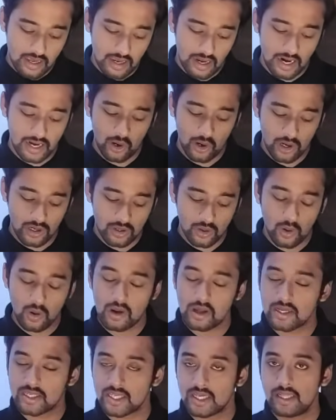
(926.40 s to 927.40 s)
head-on
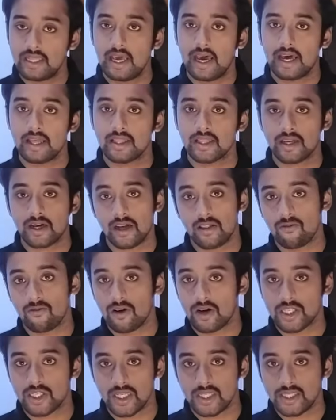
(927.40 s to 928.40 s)
collision and
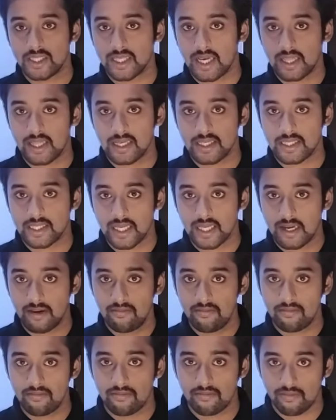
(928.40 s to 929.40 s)
convergence at the
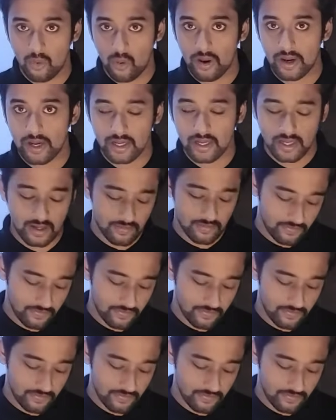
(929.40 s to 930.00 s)
same point.